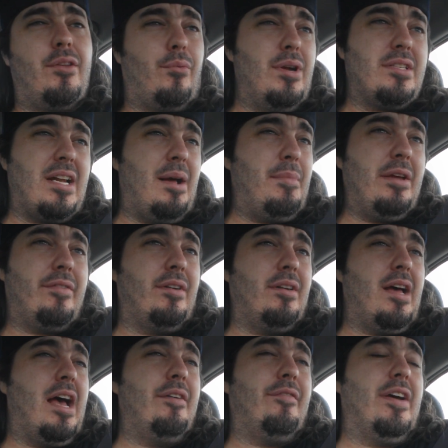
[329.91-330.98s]
The reason I'm even
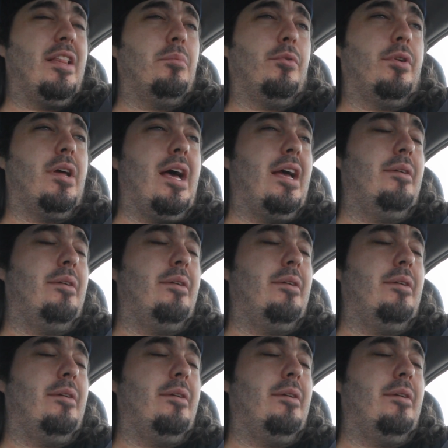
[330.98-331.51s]
available to,